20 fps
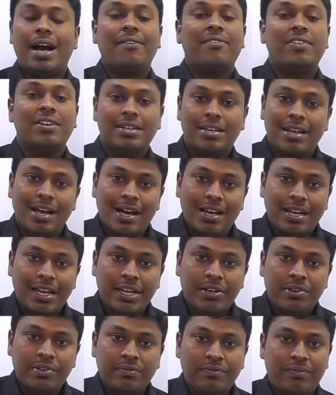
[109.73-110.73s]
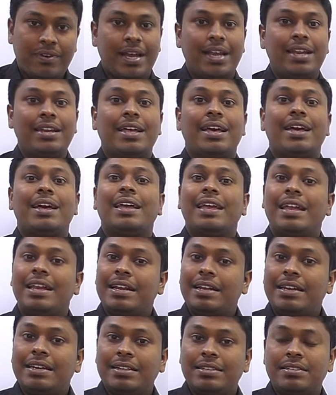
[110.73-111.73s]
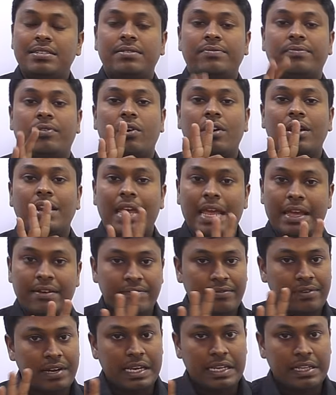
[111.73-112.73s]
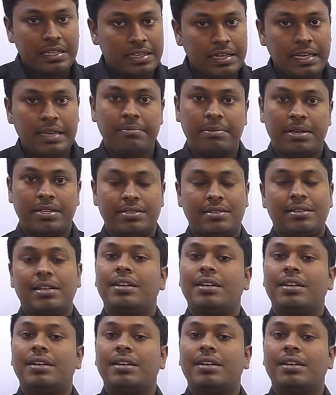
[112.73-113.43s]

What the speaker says: our target to find interest for every 3 months,